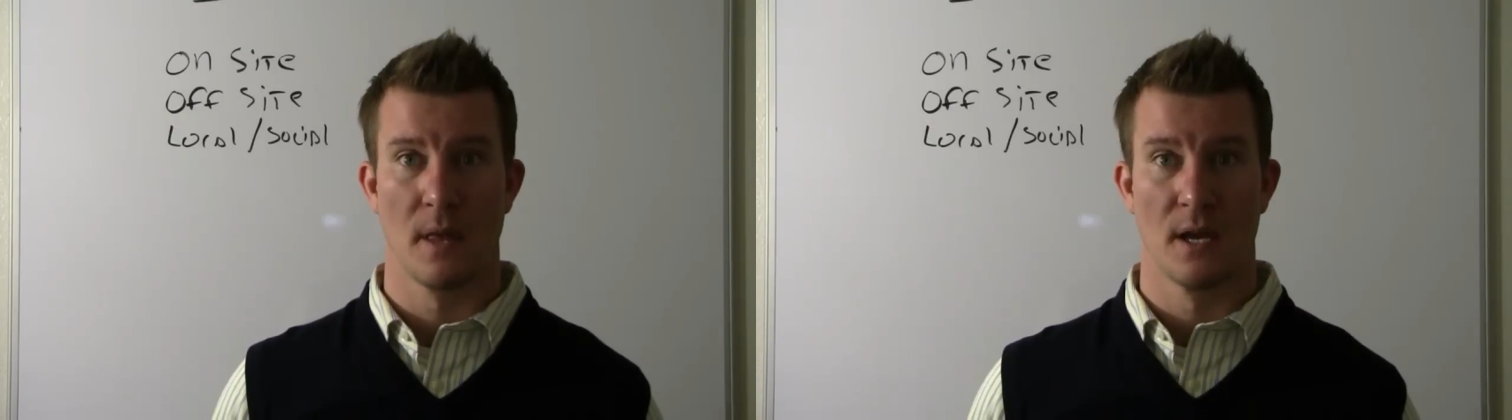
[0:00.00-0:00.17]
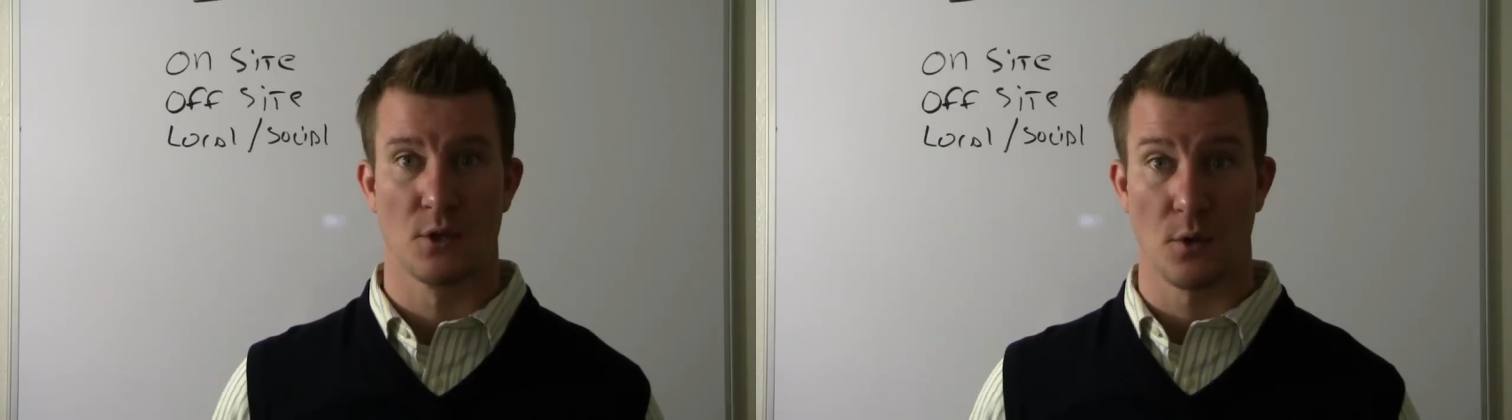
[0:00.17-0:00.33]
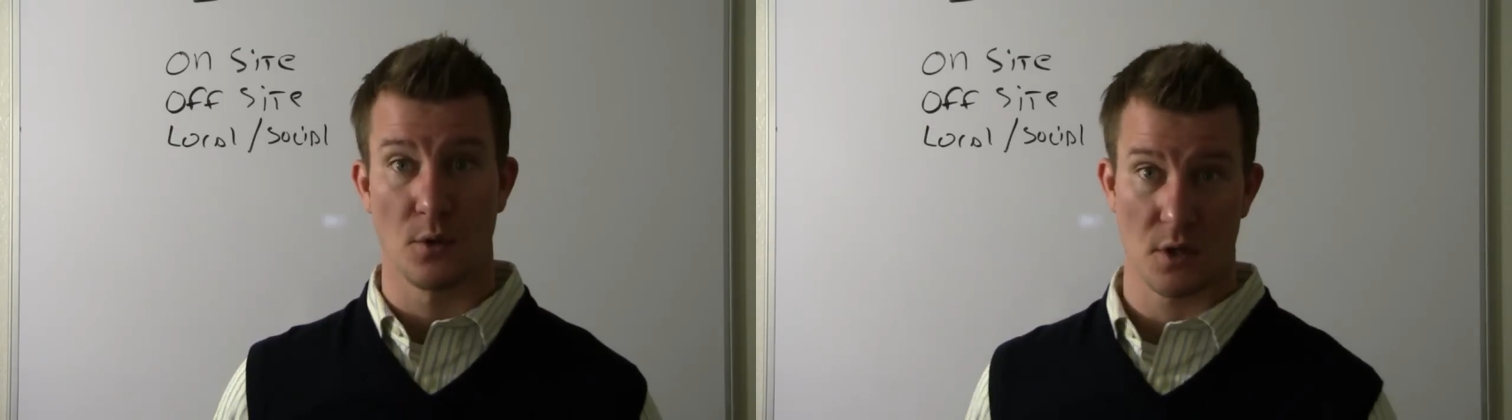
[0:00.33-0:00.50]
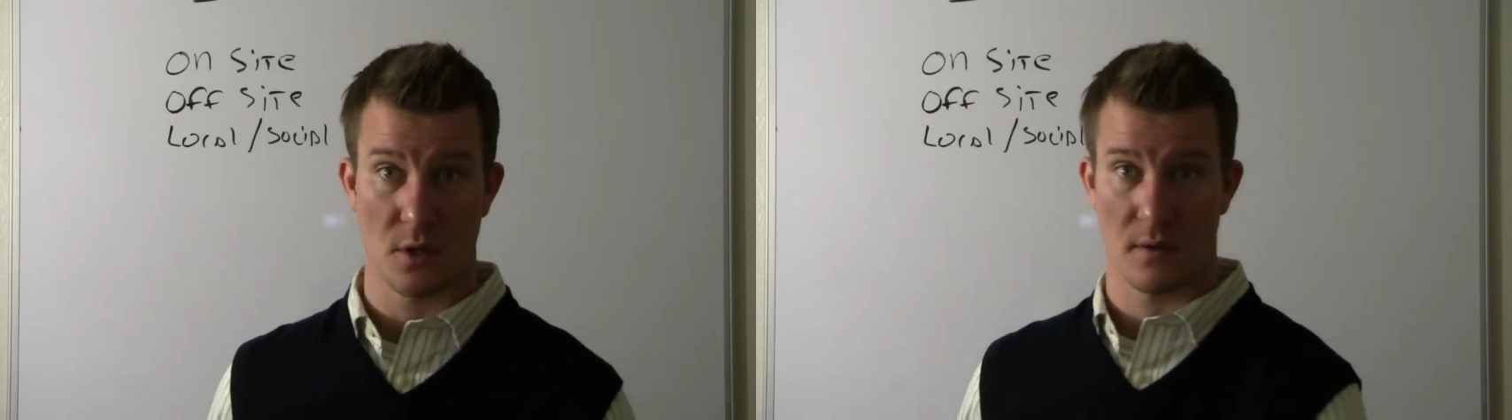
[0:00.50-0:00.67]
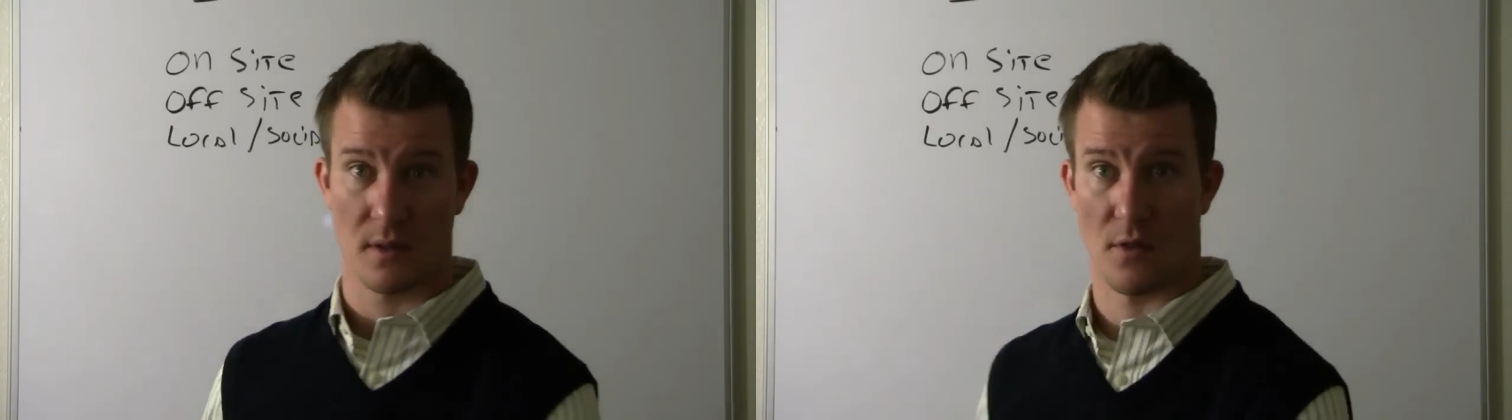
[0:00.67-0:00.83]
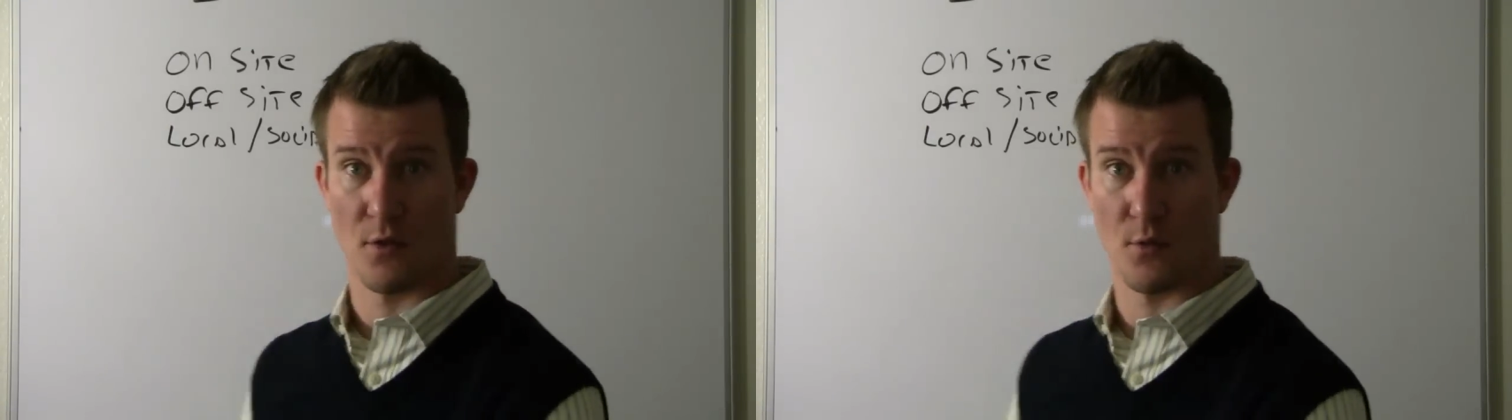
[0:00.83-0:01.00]
So those
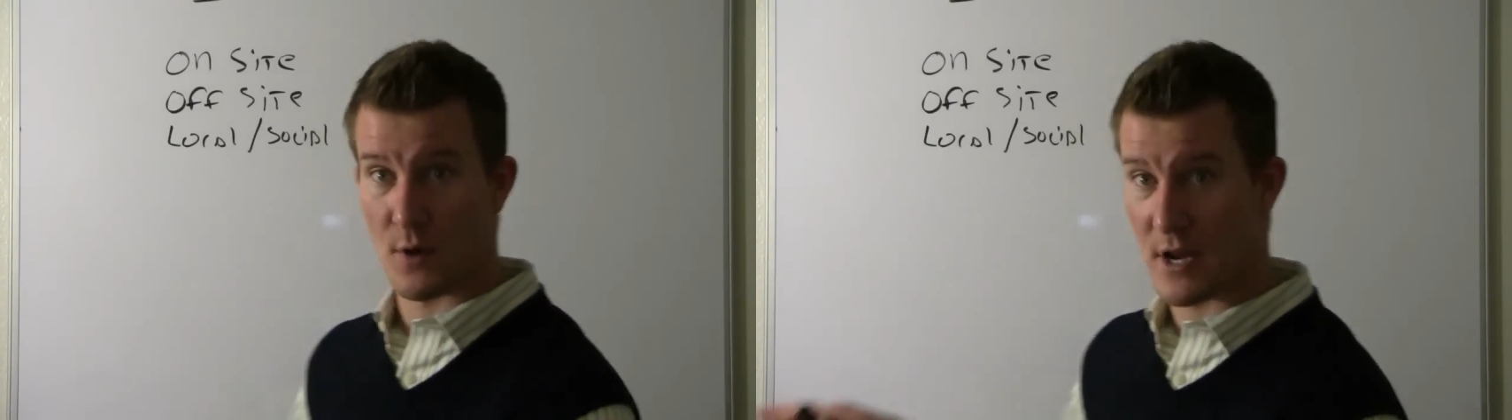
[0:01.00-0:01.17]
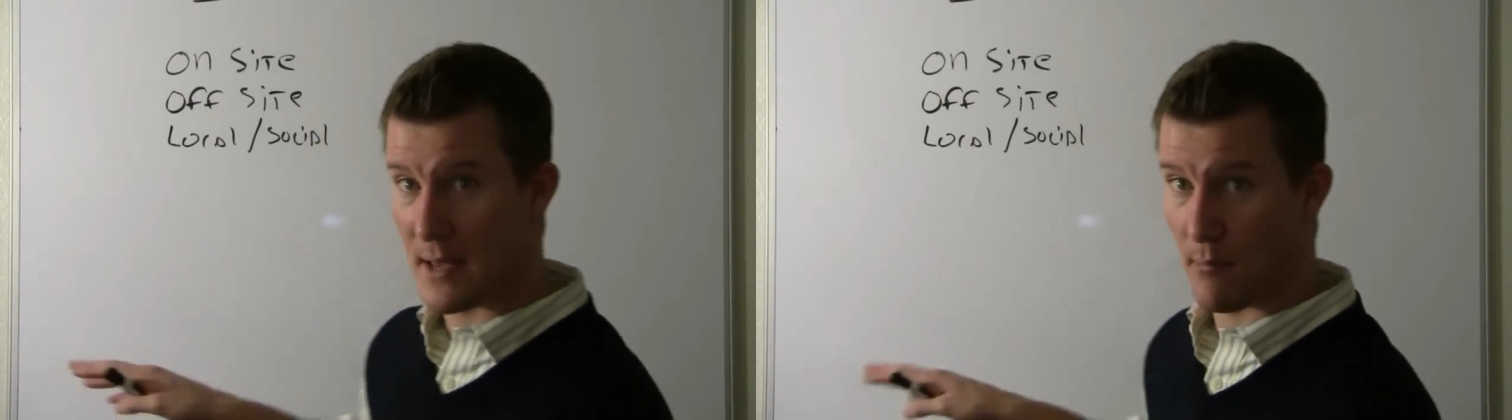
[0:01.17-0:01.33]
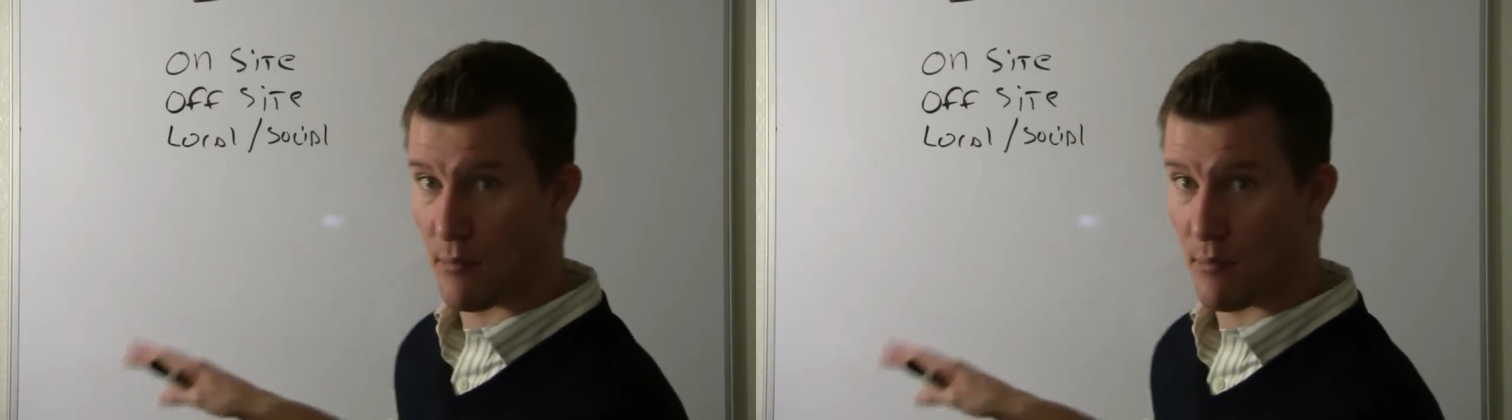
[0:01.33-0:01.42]
are the three